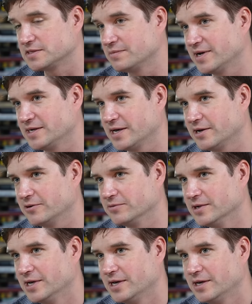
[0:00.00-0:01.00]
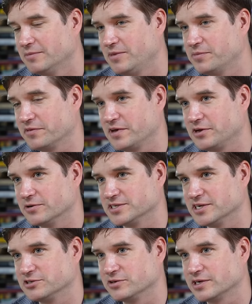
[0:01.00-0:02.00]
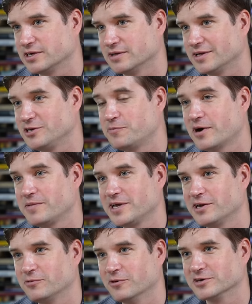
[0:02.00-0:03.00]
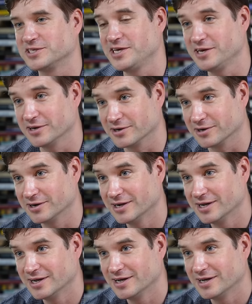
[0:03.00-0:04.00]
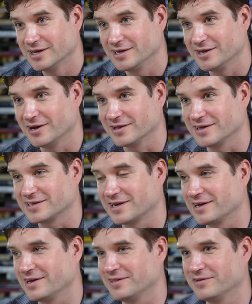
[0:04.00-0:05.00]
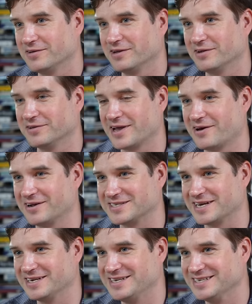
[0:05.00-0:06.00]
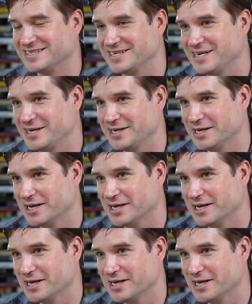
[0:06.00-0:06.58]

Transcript: in my town people think you're eccentric. Like you probably get it worse here. You know, like I, I, live in a little town outside of DC,